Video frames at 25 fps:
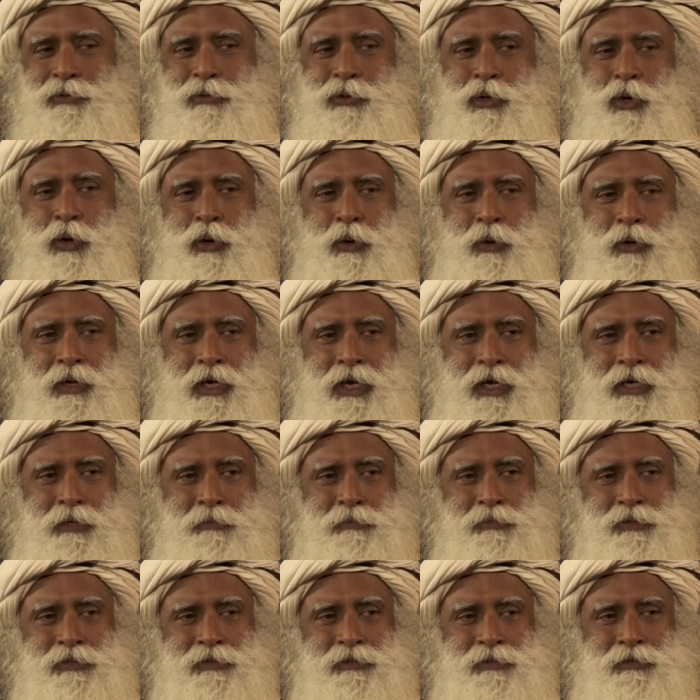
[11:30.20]
No
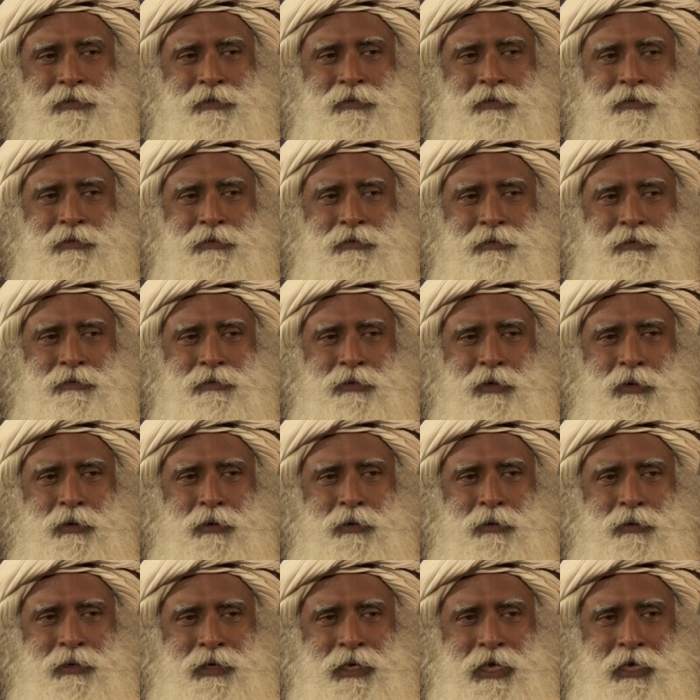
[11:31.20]
rhymes,
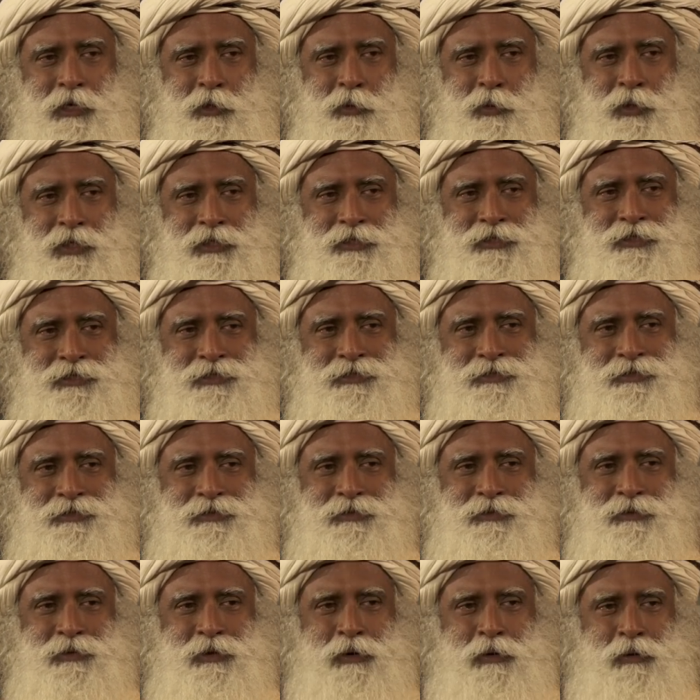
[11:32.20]
no language,
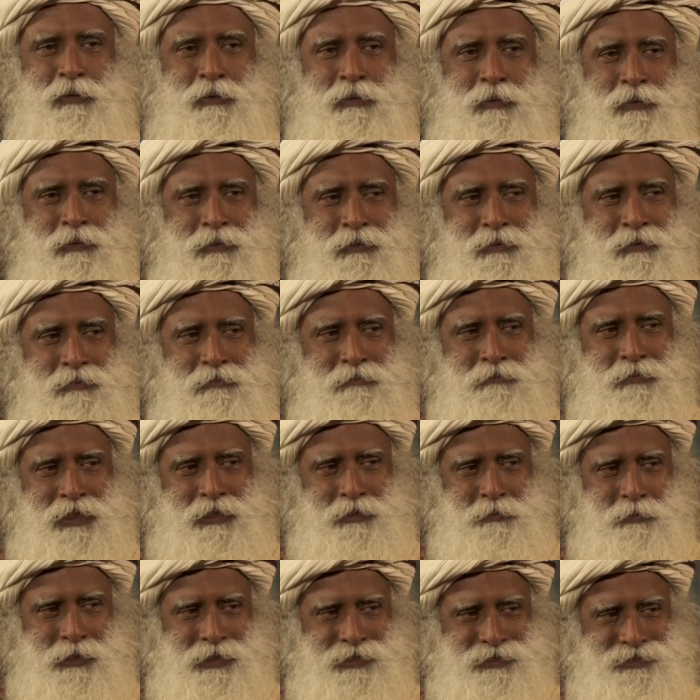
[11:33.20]
no
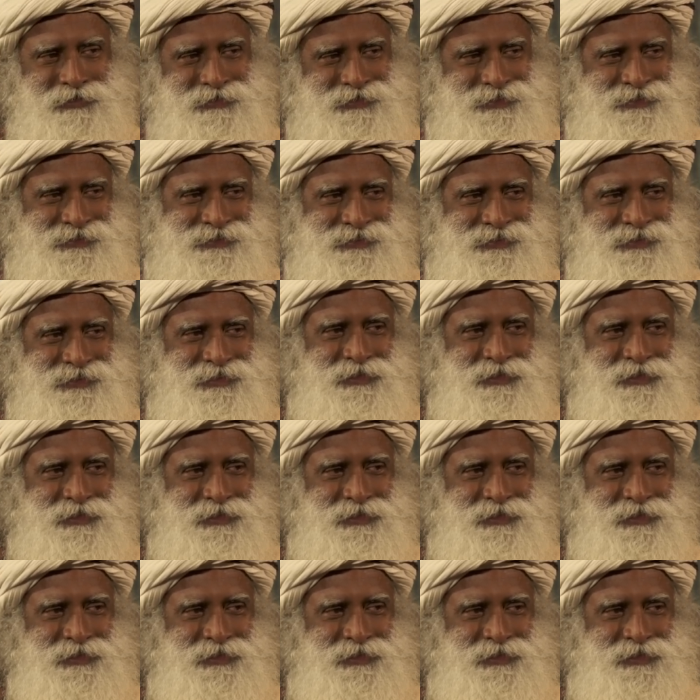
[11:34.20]
mathematics,